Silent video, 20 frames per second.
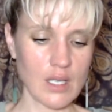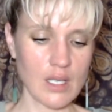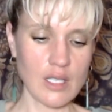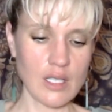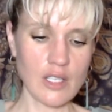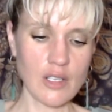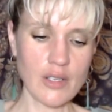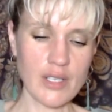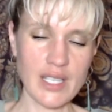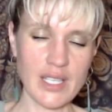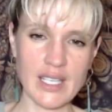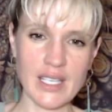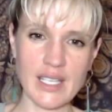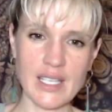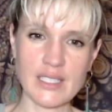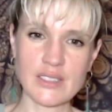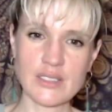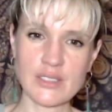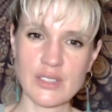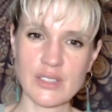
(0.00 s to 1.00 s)
looking
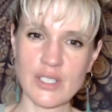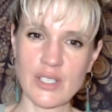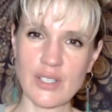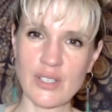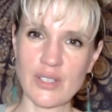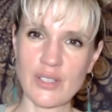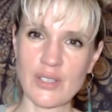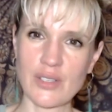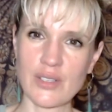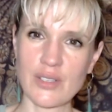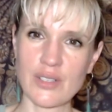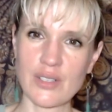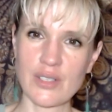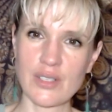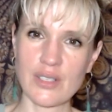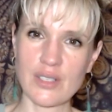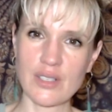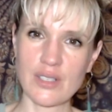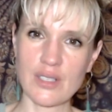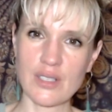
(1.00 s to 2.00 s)
into
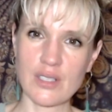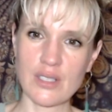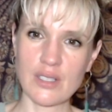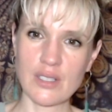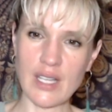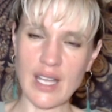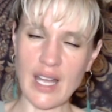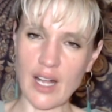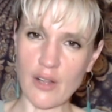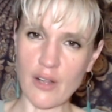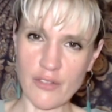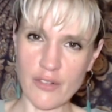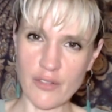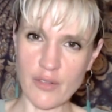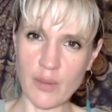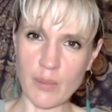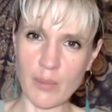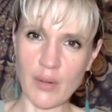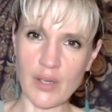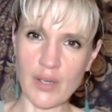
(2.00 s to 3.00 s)
the health of the
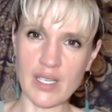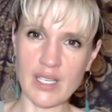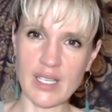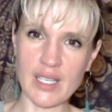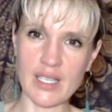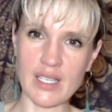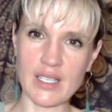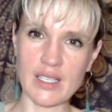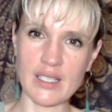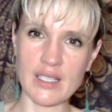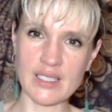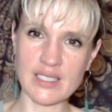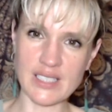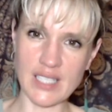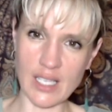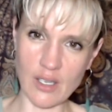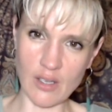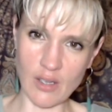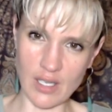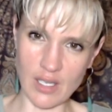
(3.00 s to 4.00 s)
body, the
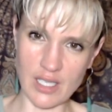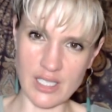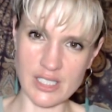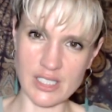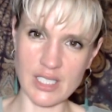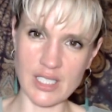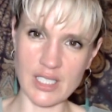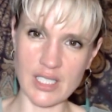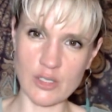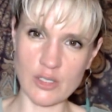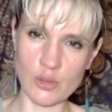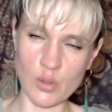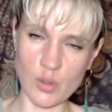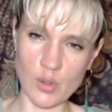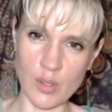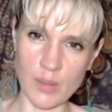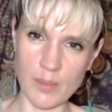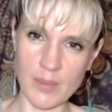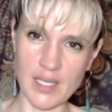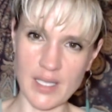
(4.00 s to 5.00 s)
psychology,
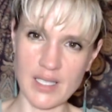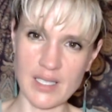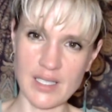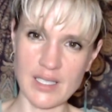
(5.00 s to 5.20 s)
trauma,